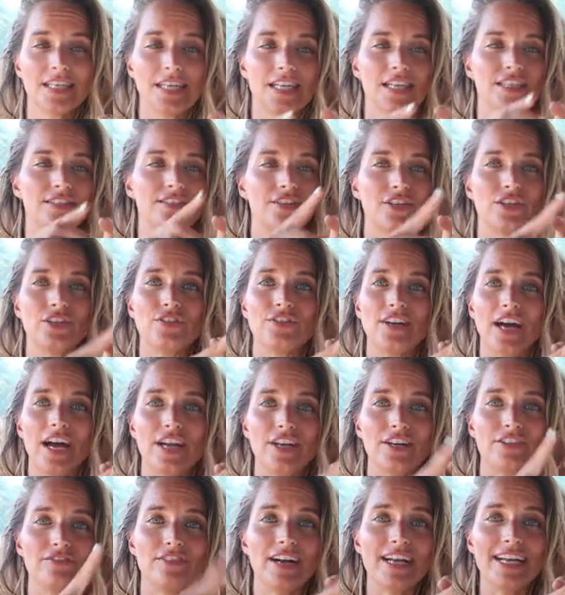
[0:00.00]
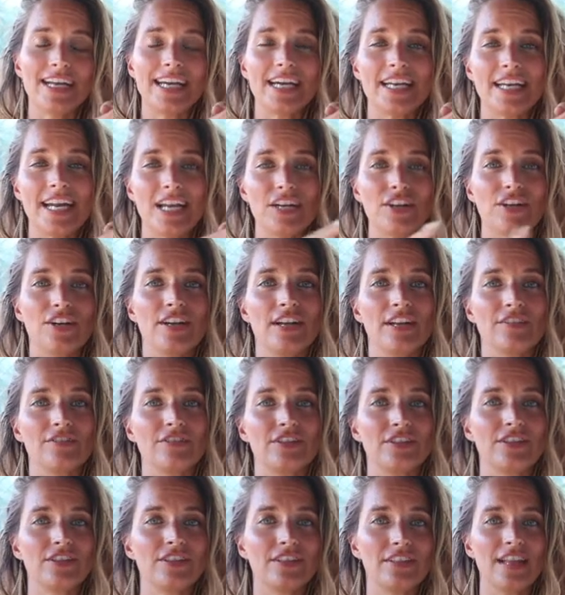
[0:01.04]
So you've got your right hand on your
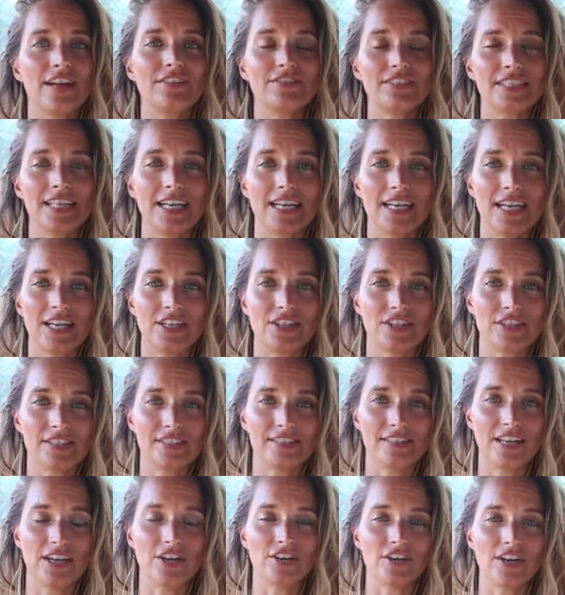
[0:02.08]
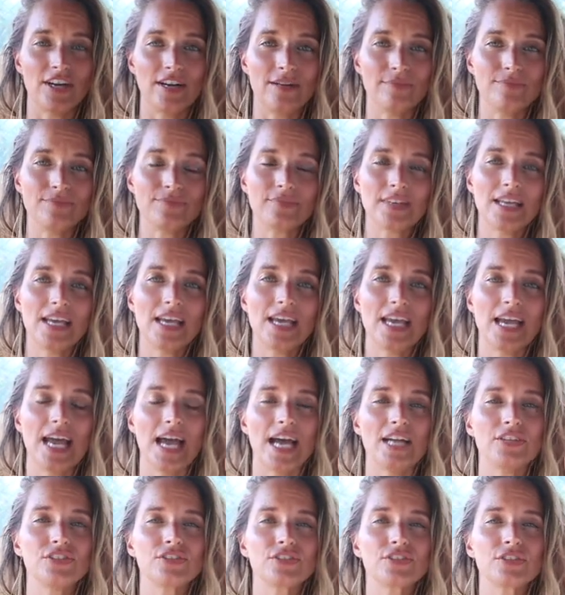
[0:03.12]
navel, your left hand on your sacrum.
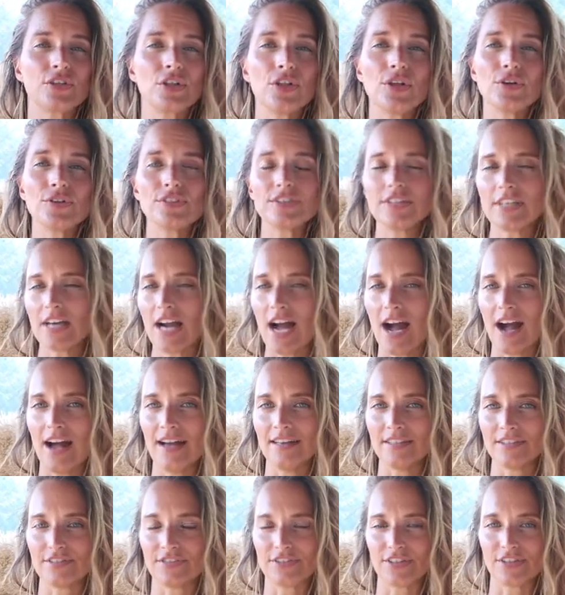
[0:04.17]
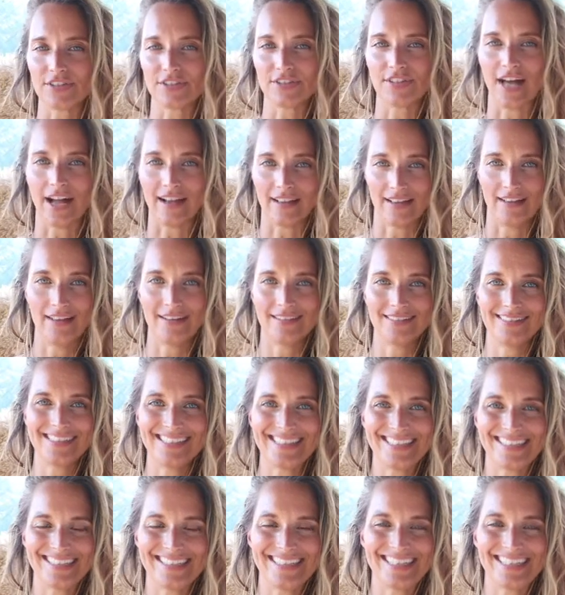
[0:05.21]
And just close your eyes for a second.